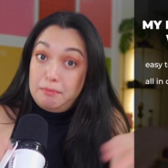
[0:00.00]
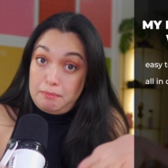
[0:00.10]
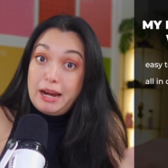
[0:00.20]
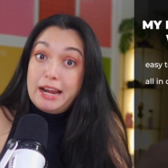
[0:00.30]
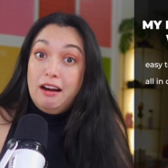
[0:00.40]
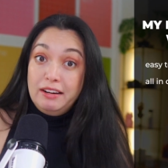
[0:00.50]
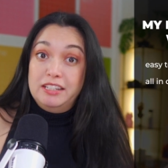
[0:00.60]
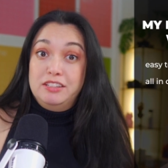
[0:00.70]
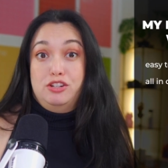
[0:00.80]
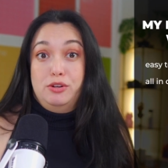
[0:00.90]
my
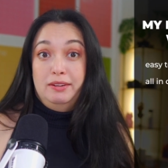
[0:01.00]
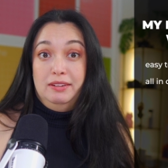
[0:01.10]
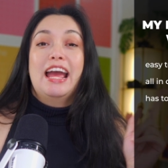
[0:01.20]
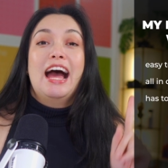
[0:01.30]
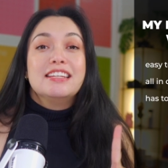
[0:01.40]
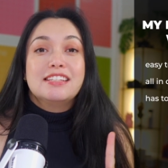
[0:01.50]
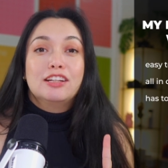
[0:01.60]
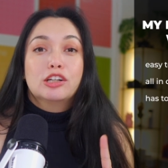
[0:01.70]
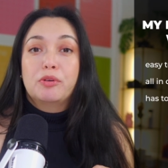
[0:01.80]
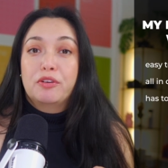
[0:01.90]
audience do it. It has to
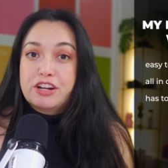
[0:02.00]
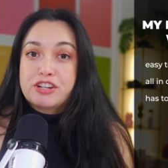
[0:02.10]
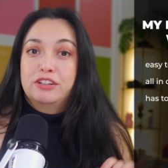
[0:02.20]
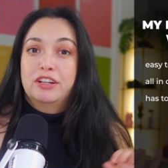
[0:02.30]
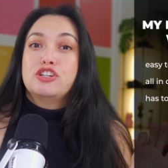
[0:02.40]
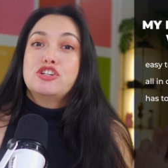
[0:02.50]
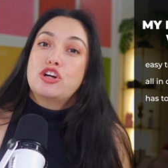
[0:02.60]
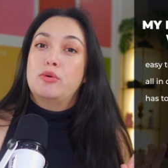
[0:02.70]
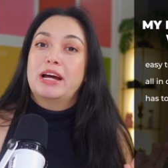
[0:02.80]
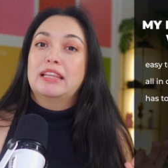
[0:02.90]
look professional and
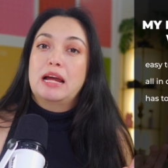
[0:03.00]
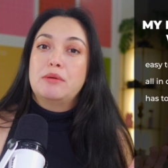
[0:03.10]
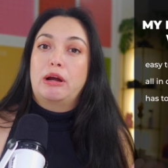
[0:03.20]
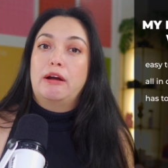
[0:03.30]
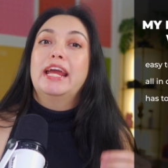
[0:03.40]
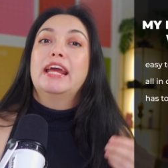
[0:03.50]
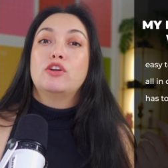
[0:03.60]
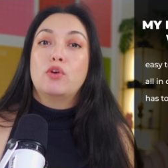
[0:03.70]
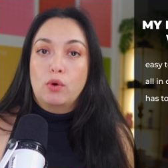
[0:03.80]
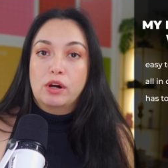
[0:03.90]
show my library in
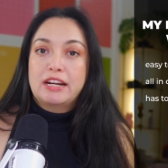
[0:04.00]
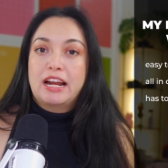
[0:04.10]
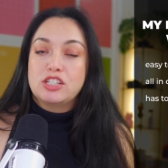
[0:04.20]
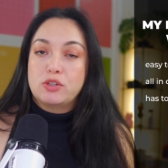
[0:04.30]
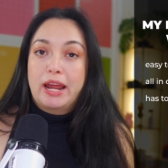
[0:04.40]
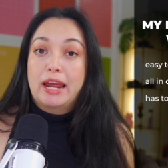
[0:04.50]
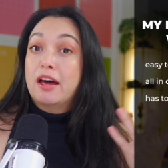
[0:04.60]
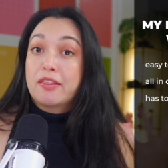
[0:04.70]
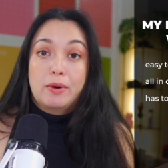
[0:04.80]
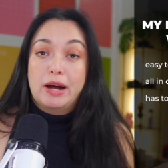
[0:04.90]
an organized way.
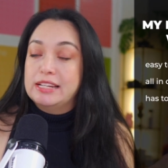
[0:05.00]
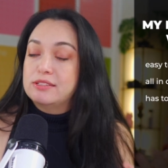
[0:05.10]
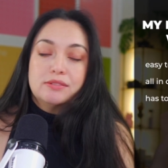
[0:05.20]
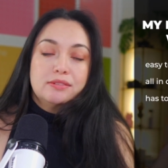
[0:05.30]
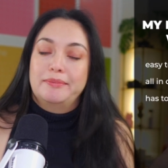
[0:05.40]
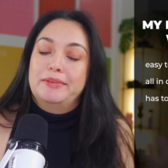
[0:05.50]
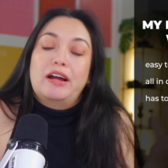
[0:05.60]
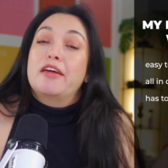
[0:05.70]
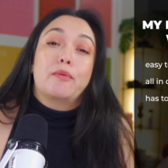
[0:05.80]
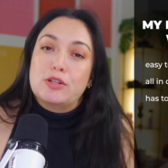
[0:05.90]
Otherwise, I mean,
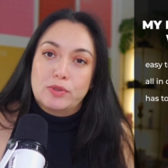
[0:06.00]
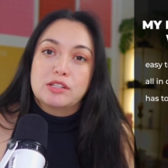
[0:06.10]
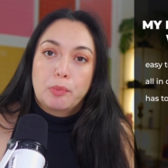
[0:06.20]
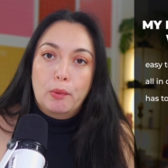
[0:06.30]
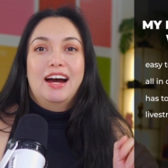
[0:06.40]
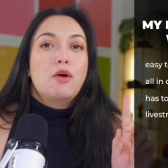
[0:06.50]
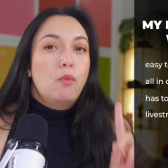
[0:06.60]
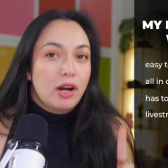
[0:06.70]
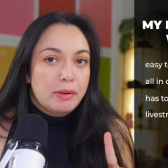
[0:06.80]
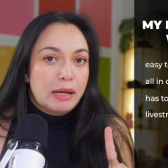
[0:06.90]
otherwise, what's the point? I
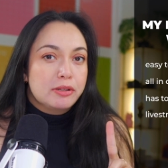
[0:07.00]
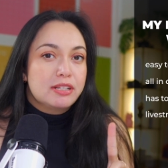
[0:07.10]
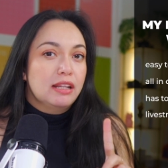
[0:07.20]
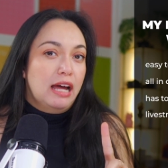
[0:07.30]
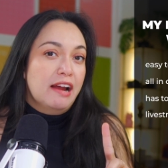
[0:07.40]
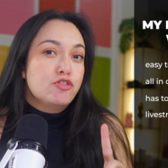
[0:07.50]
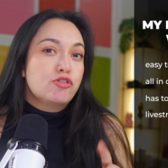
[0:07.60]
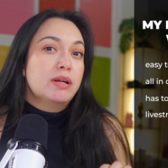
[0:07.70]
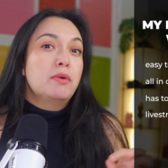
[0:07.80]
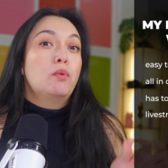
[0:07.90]
want to be able to live
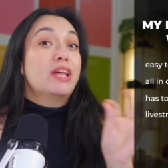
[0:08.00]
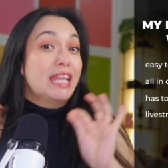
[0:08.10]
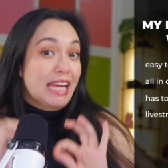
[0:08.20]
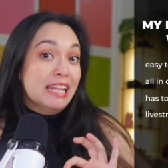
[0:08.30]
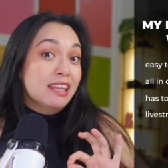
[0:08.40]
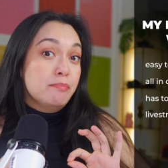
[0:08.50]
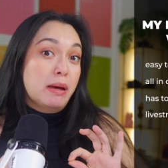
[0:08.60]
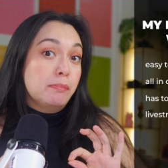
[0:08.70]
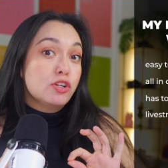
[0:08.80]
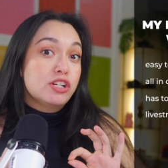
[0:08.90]
stream within the
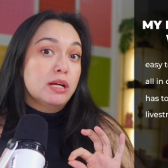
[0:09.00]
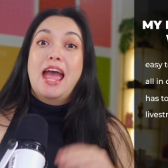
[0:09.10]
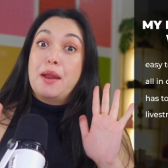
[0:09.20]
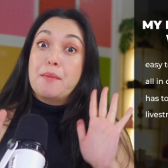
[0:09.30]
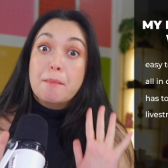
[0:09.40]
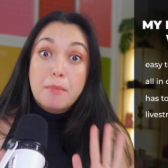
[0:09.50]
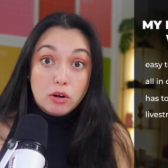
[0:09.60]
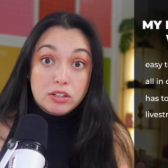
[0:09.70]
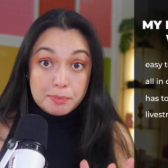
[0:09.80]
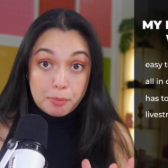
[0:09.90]
membership. And
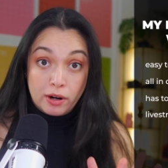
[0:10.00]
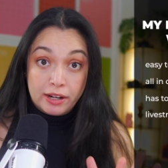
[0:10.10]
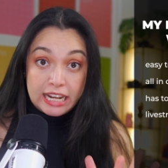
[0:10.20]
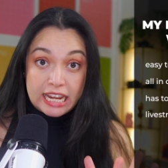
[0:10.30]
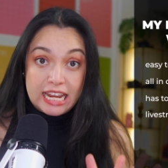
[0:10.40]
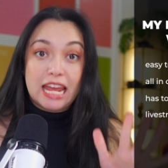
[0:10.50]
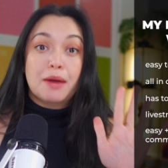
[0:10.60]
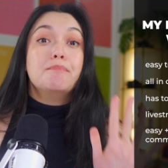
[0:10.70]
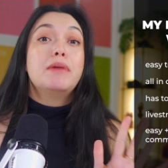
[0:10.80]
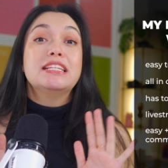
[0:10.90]
most importantly, it
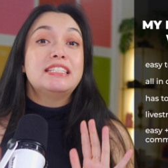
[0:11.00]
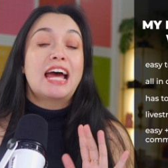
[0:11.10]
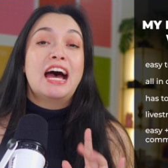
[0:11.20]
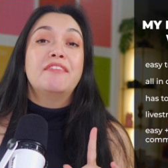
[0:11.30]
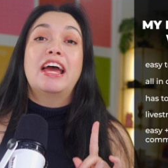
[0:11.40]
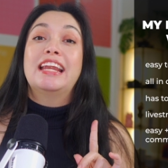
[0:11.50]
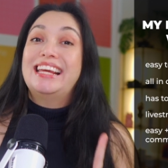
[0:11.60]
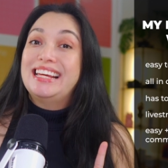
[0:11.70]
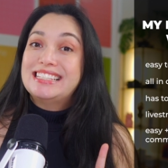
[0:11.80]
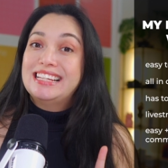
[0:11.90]
must have an
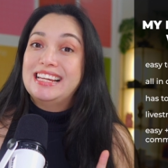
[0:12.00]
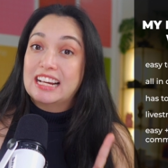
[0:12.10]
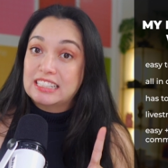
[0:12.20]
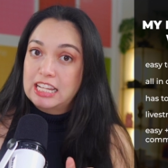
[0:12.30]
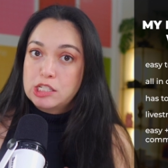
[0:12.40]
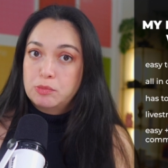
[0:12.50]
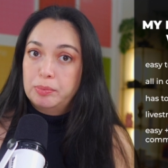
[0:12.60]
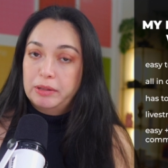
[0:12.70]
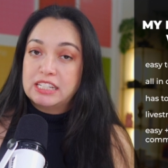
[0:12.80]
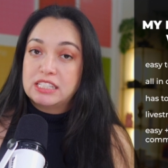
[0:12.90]
easy, accessible
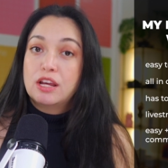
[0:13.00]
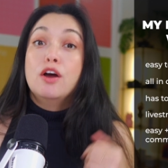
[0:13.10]
place